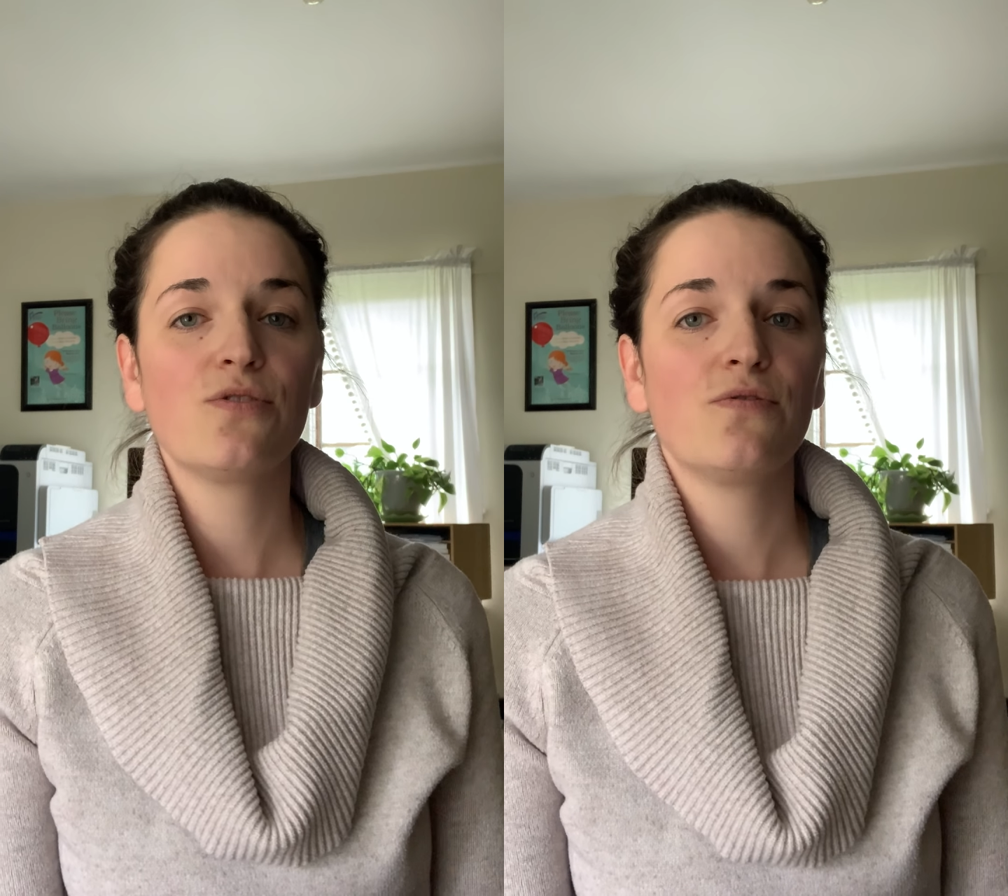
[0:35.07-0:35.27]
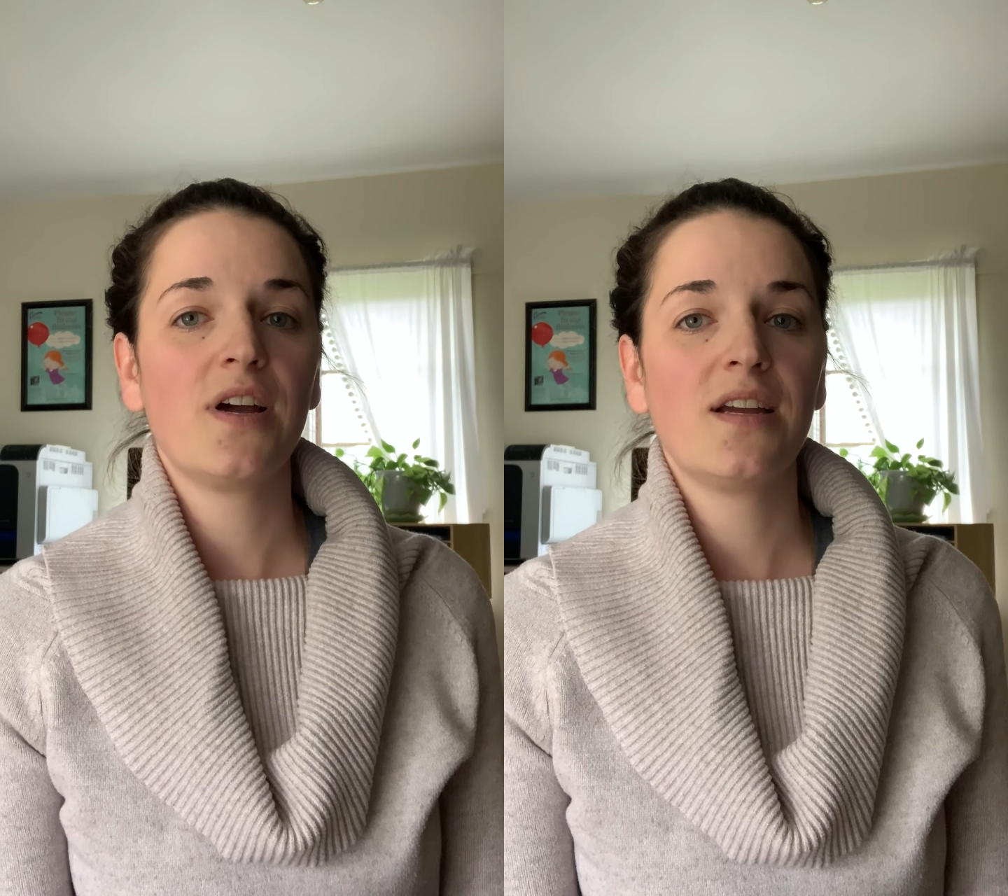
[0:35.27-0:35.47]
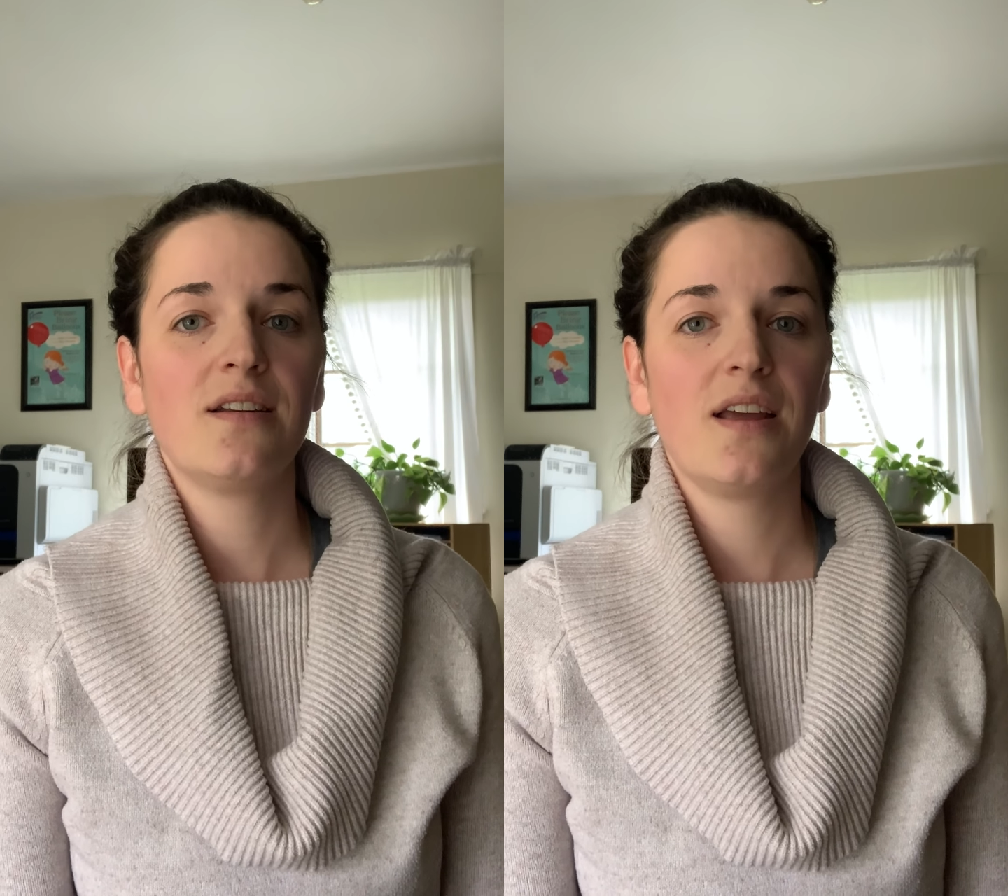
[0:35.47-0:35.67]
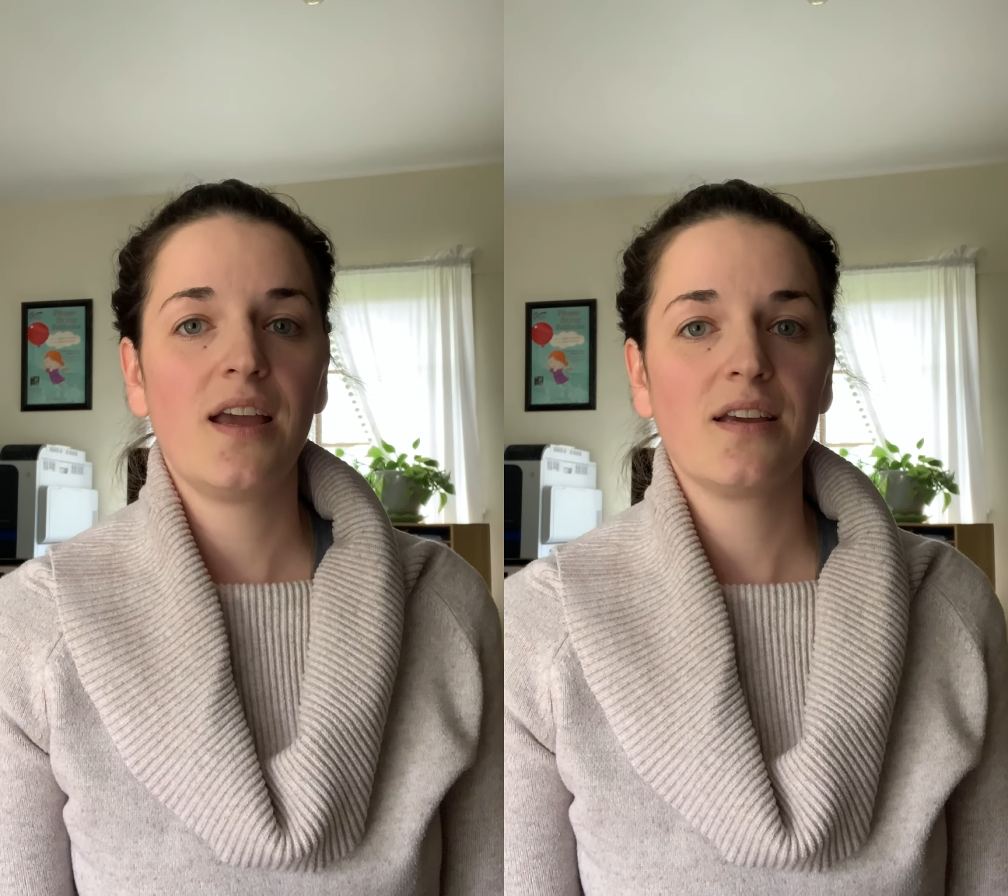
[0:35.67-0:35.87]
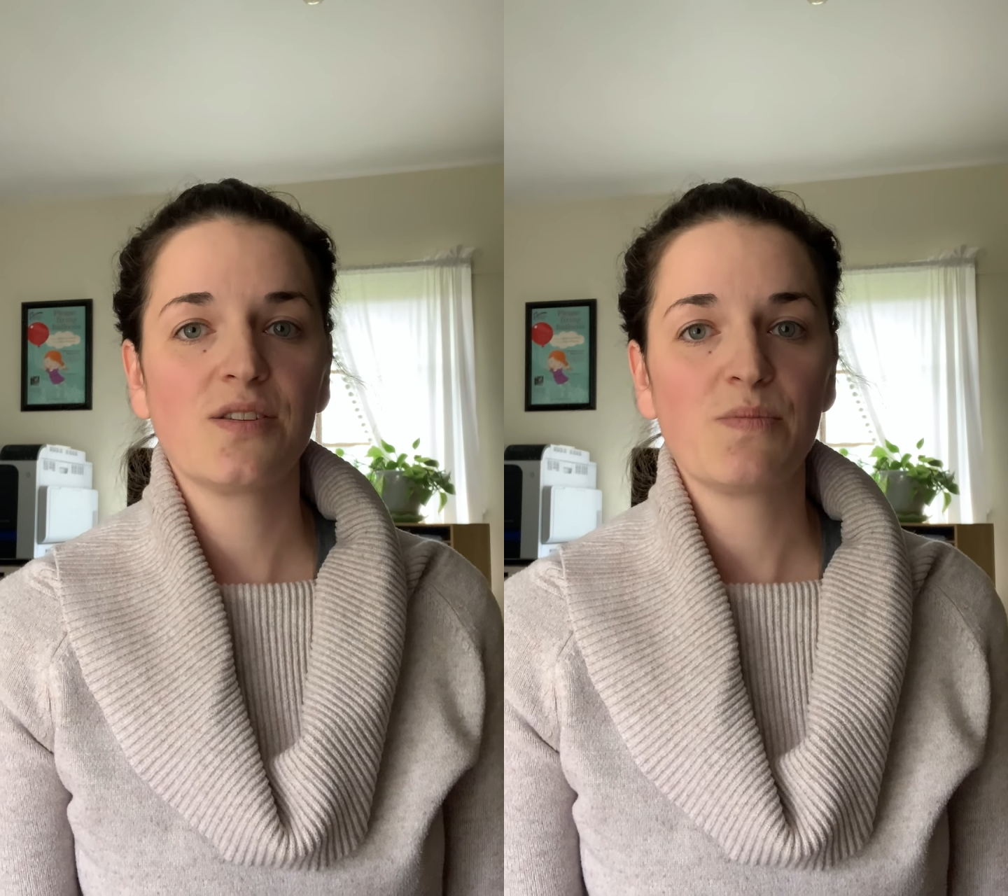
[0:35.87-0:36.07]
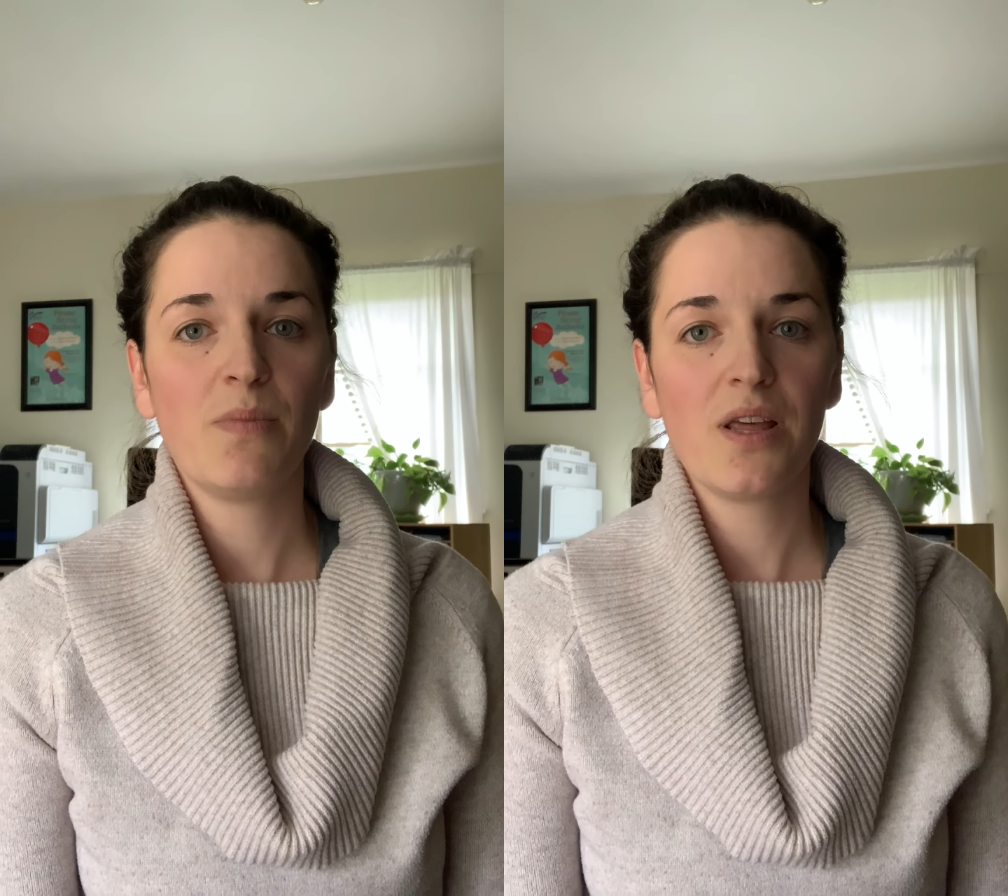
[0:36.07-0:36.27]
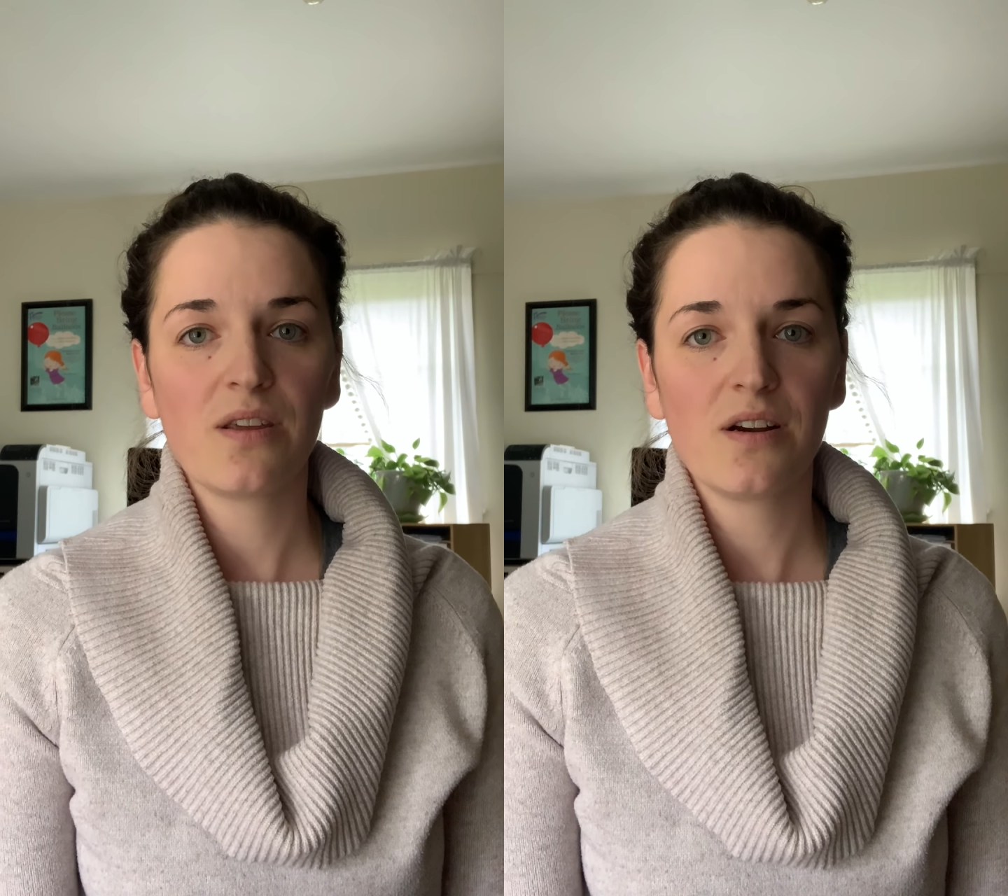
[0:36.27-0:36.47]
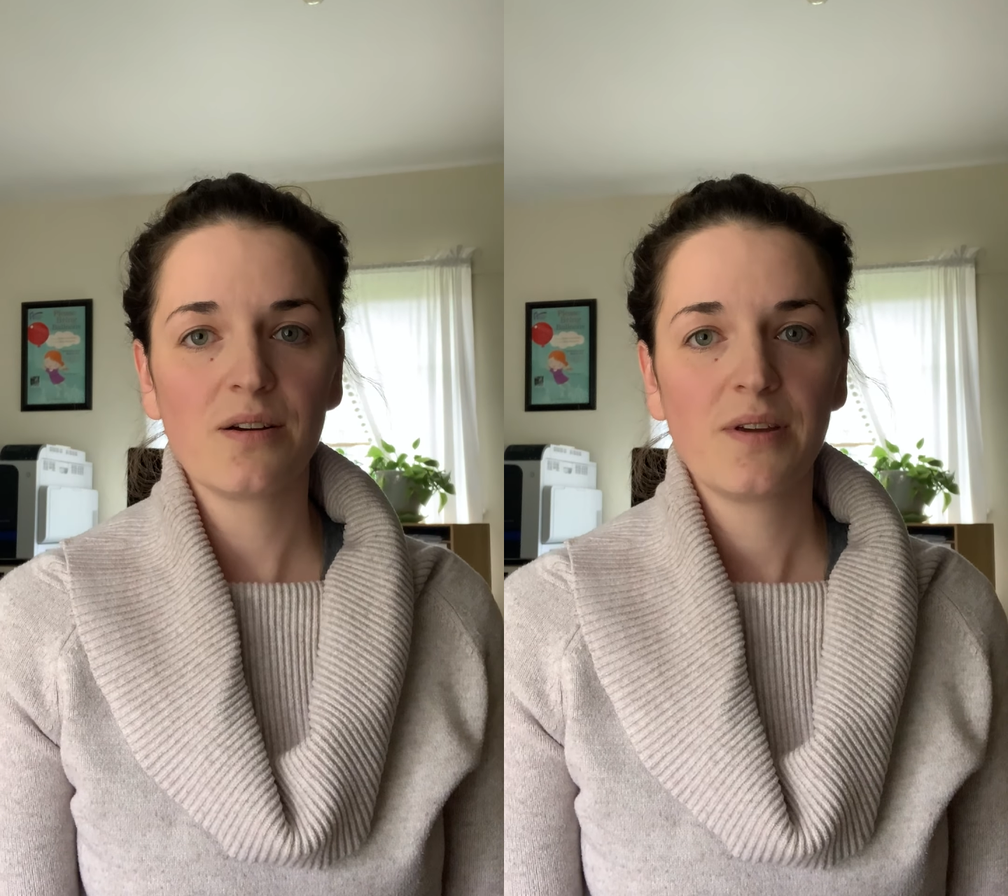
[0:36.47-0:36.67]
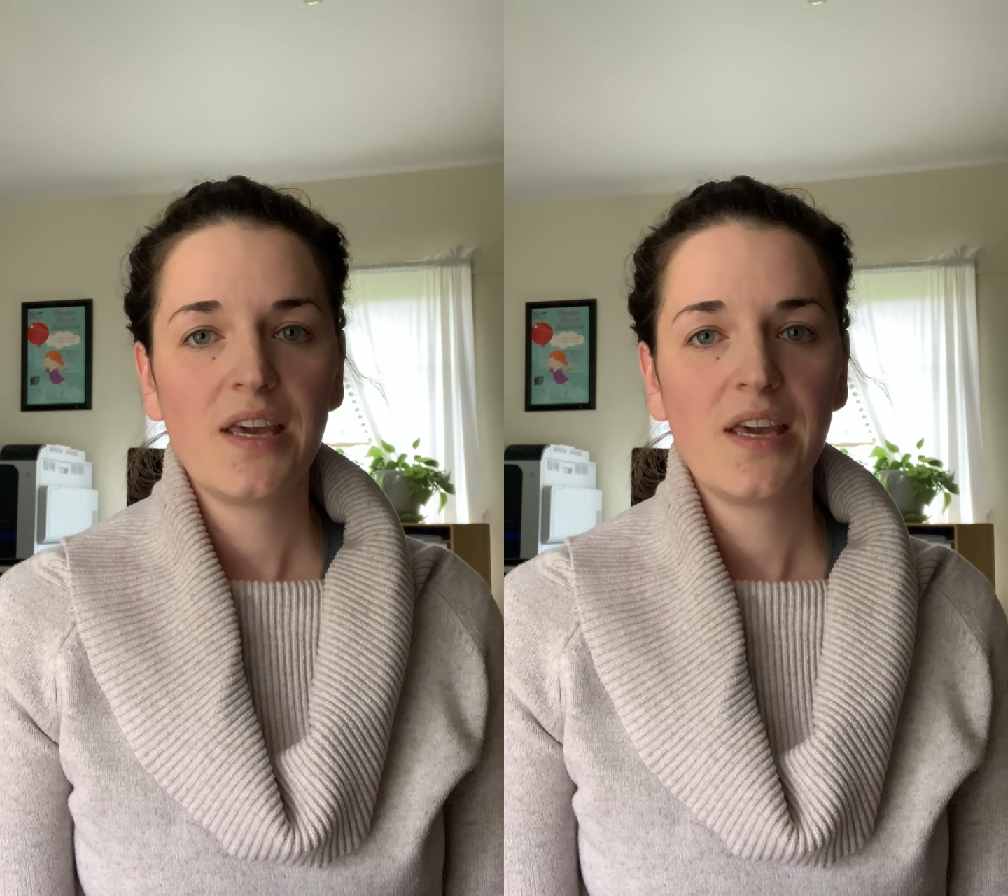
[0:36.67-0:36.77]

find Egg's mother.